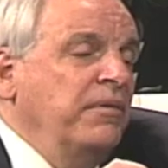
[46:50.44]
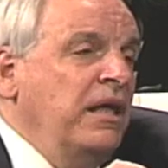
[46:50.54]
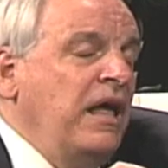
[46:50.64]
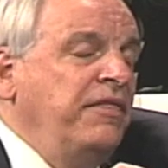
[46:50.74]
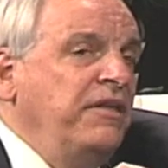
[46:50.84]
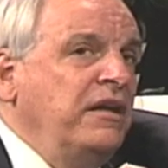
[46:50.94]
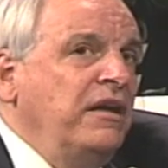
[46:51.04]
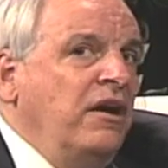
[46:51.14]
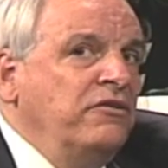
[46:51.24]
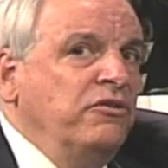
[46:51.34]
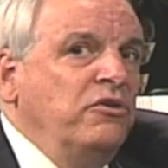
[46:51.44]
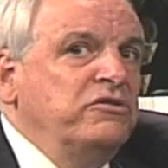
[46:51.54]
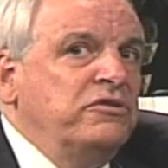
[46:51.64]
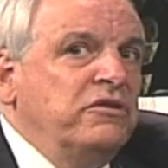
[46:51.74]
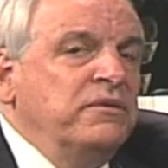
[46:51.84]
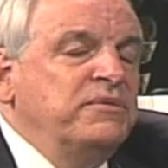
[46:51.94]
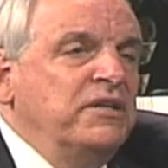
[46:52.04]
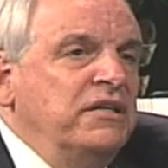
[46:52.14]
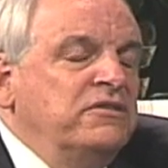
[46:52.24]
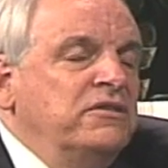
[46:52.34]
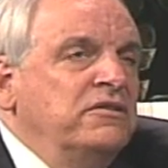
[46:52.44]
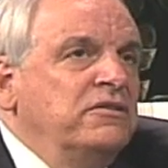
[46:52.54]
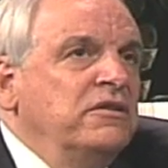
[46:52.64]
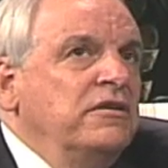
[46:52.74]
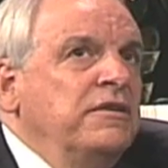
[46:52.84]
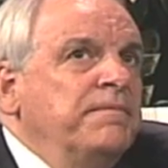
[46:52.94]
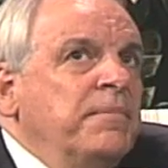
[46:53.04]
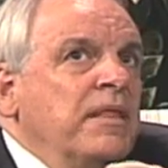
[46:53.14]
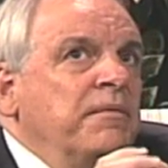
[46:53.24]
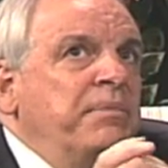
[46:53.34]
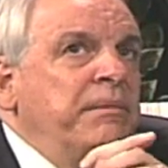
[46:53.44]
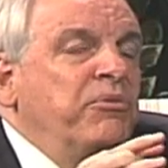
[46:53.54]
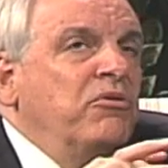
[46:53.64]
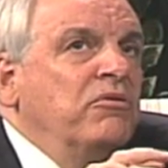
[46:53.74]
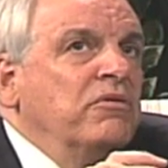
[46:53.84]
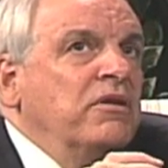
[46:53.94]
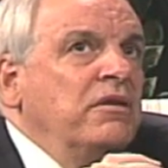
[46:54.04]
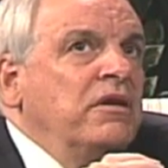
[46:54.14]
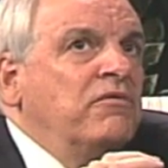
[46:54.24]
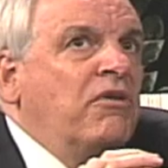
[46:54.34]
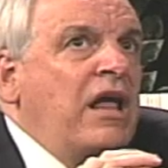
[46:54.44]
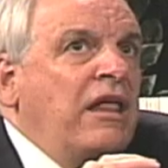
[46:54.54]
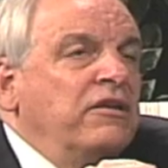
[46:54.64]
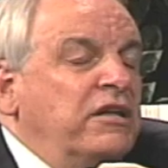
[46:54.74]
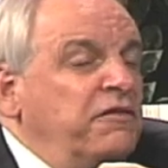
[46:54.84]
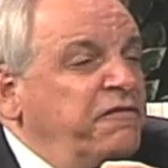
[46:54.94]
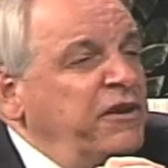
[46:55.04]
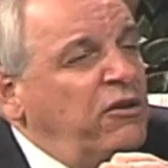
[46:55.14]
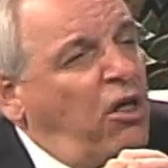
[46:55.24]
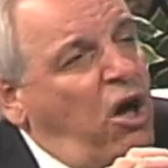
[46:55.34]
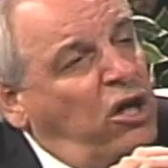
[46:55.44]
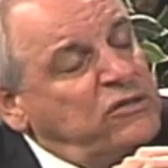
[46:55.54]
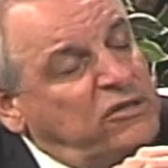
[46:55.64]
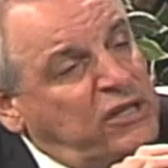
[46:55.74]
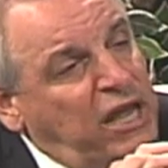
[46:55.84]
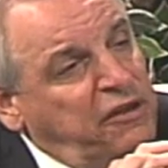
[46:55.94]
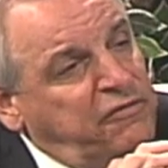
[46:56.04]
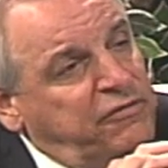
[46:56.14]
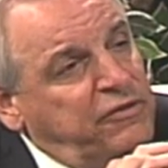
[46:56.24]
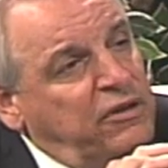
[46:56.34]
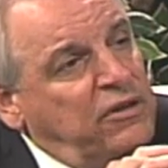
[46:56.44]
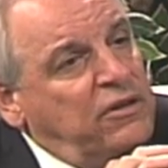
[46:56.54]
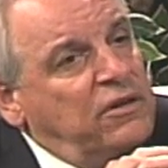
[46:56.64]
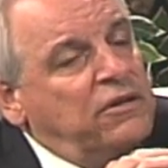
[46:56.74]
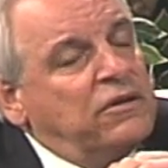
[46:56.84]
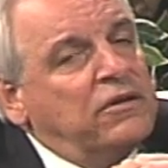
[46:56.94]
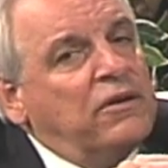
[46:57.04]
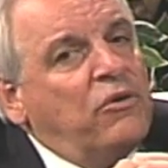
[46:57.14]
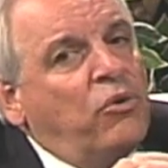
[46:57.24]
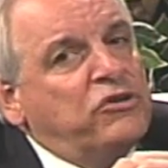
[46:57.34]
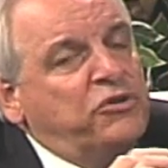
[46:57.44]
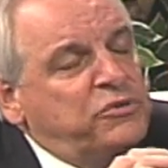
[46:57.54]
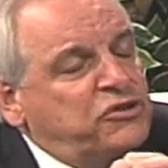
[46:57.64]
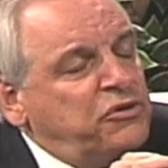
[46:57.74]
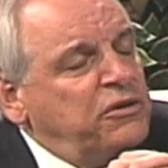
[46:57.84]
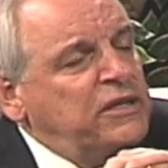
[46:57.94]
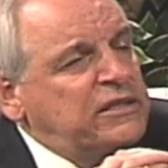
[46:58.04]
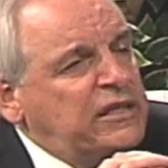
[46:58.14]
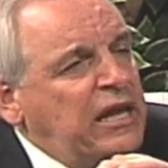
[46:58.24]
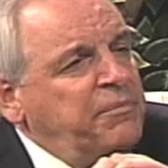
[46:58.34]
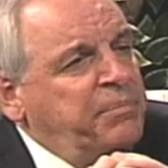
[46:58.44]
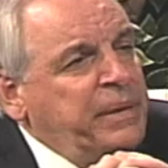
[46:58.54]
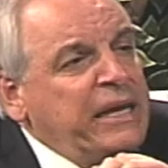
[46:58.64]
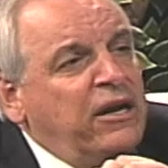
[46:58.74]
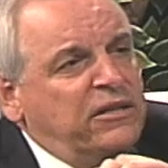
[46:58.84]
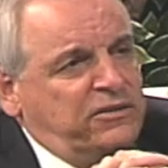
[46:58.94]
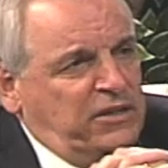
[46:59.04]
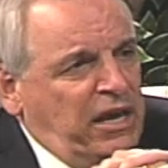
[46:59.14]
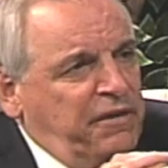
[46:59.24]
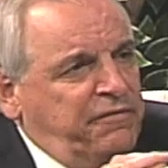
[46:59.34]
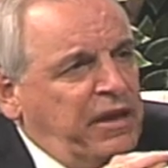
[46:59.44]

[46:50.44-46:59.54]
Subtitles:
And I think under those circumstances, people in Rhode Island can feel unsafe or to a certain extent be unsafe.